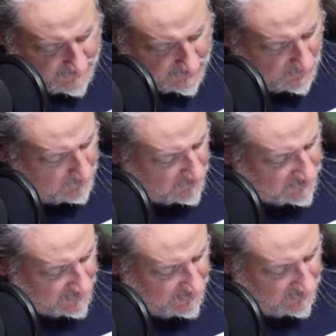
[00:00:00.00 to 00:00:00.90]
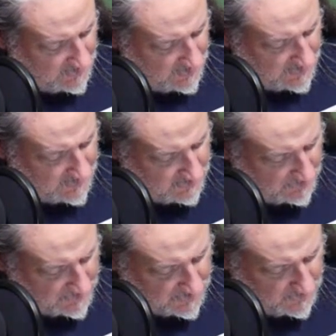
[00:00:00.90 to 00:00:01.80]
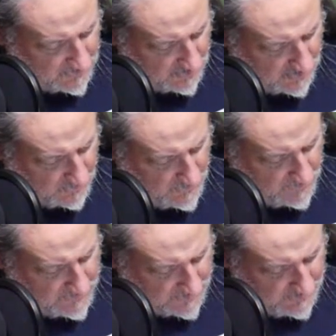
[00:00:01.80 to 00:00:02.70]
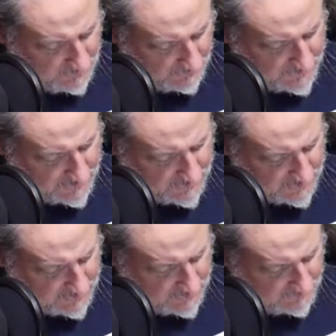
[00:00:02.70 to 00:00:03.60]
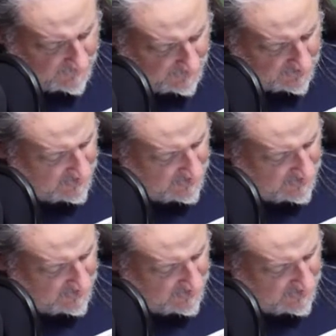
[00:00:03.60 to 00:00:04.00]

represented in the person who cured wounds and healed diseases in the village